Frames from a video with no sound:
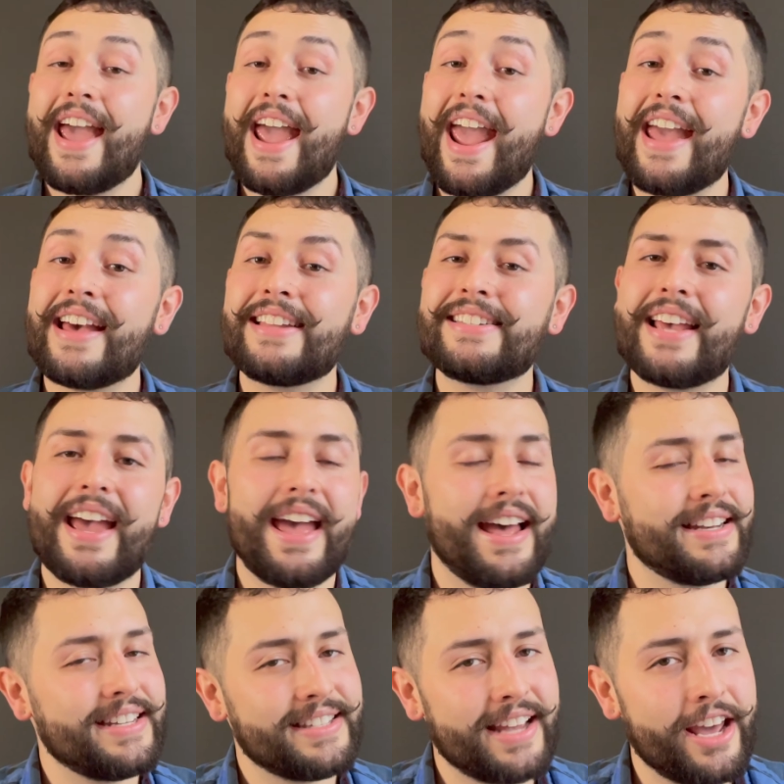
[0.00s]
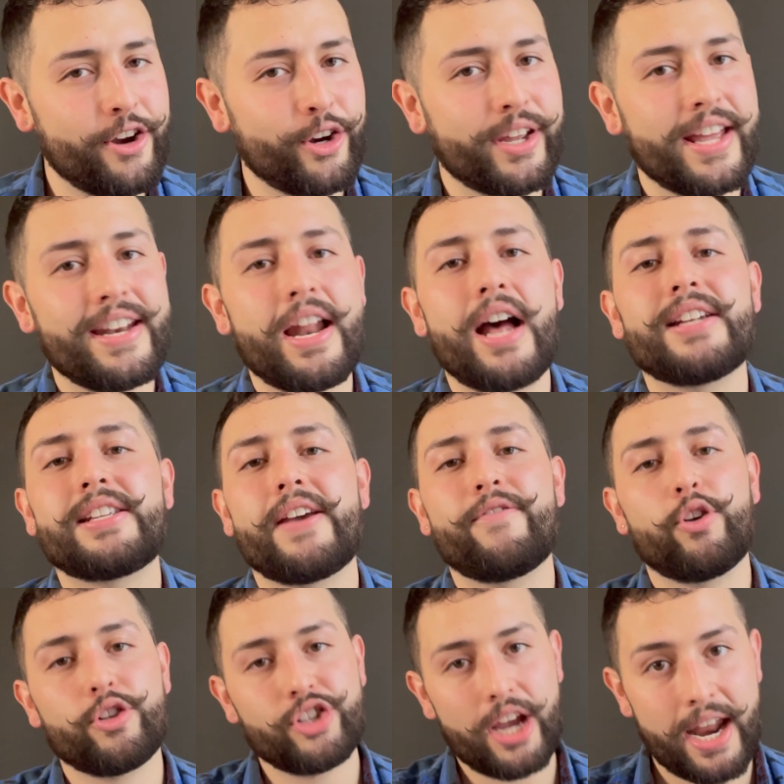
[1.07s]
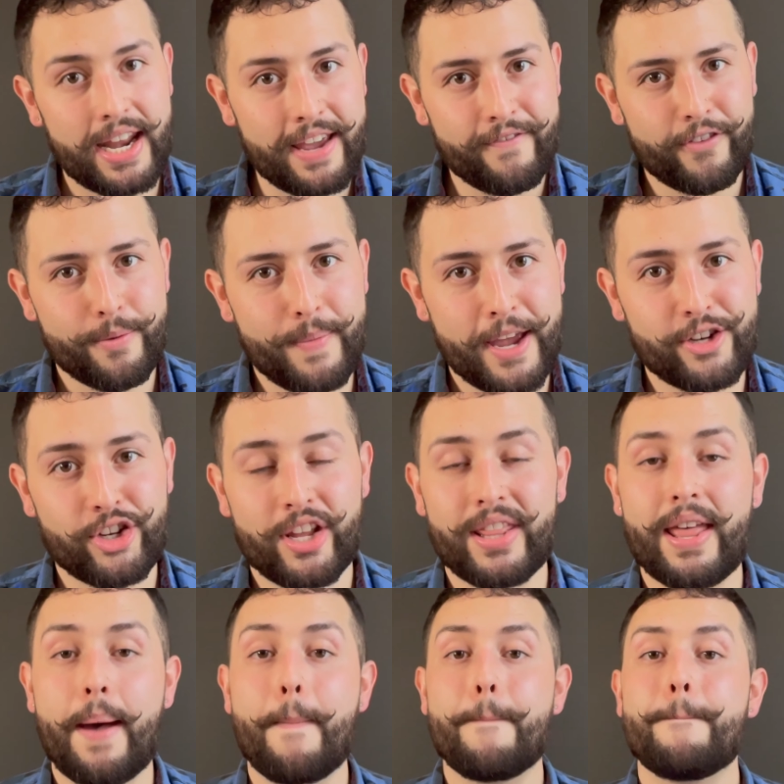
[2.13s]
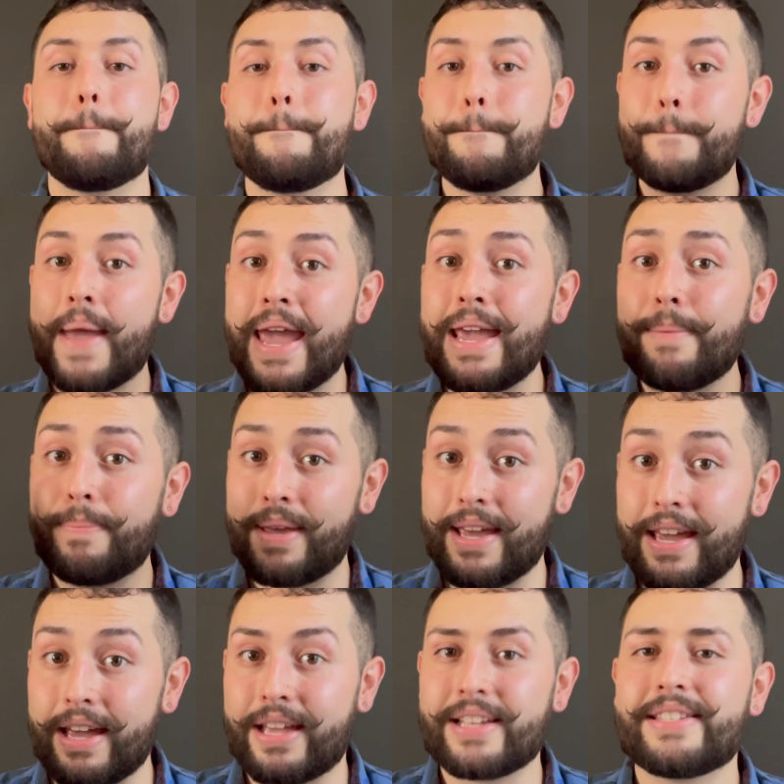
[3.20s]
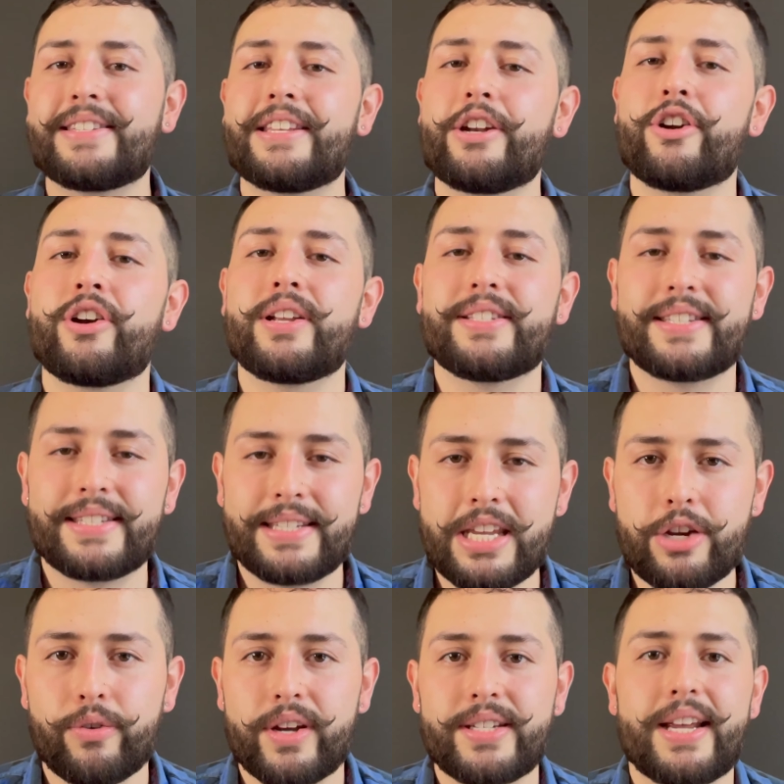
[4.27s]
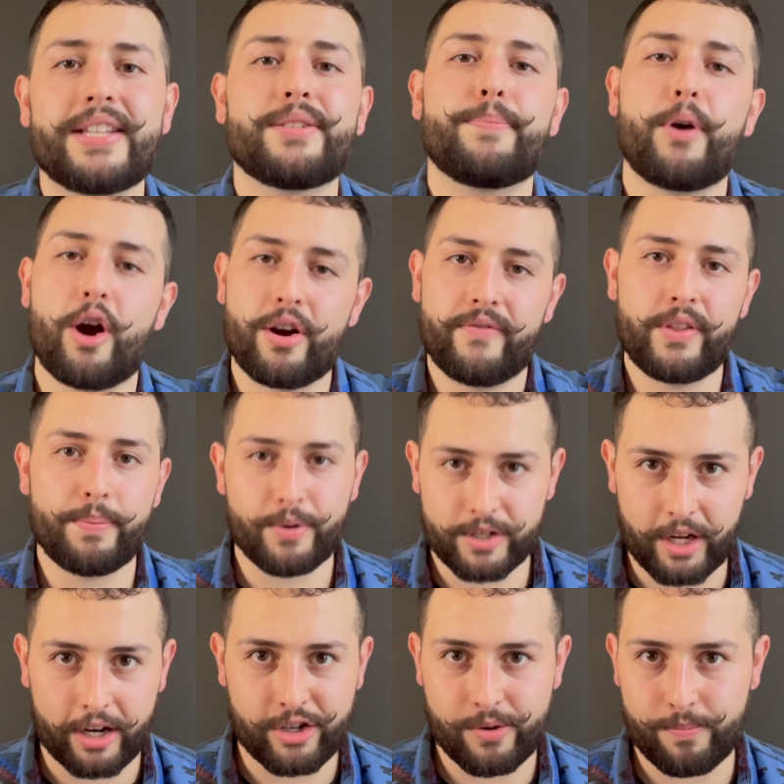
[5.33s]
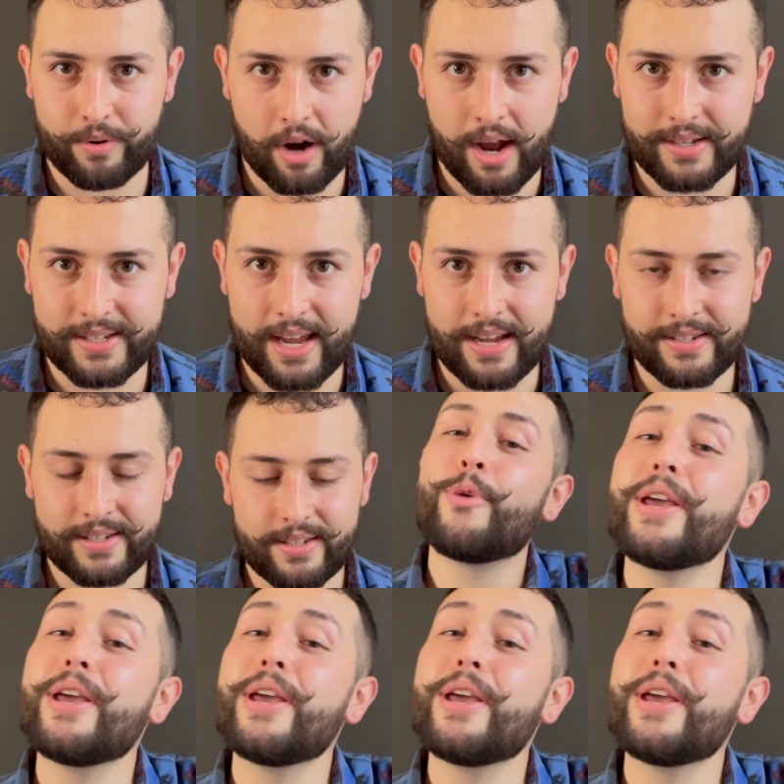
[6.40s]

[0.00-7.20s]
And a designer cannot divulge any information that may be considered secret as a part of the production process.